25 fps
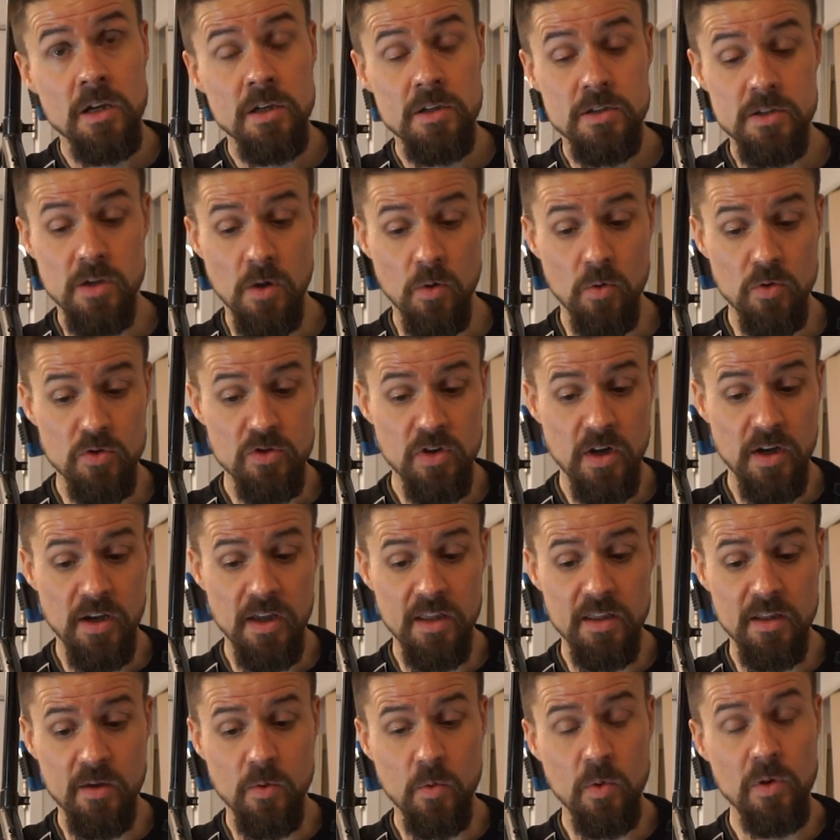So we'll try and
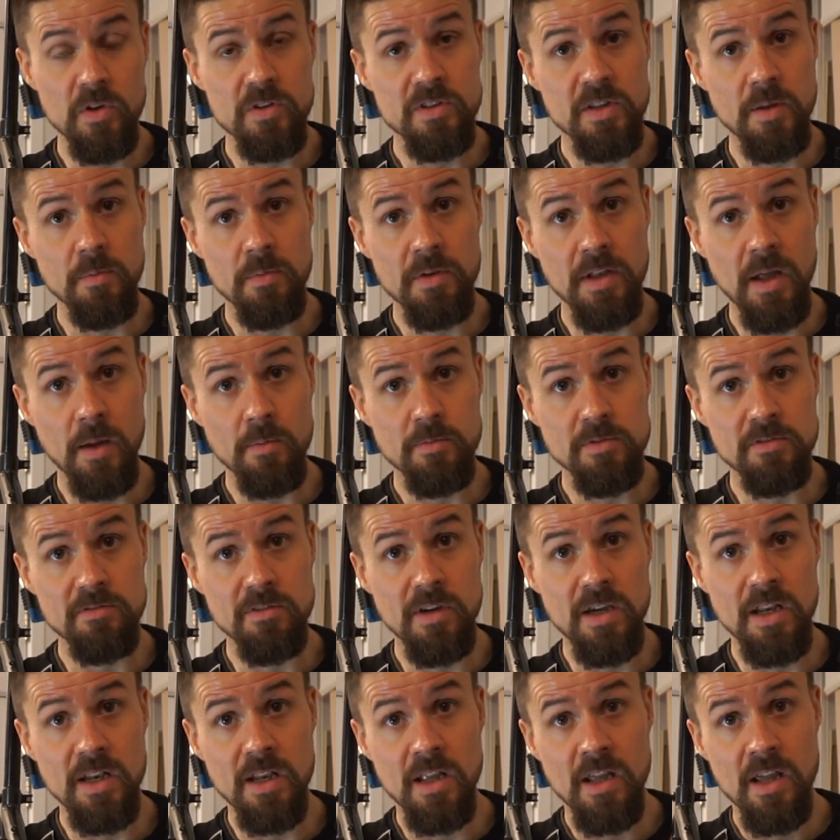get the quill stem adapter
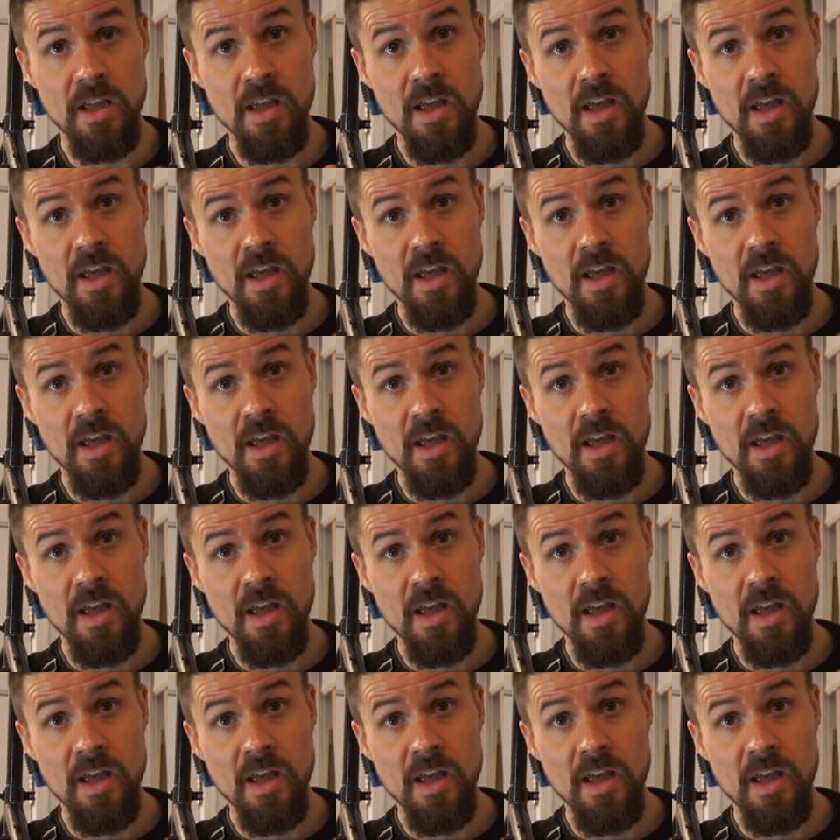in,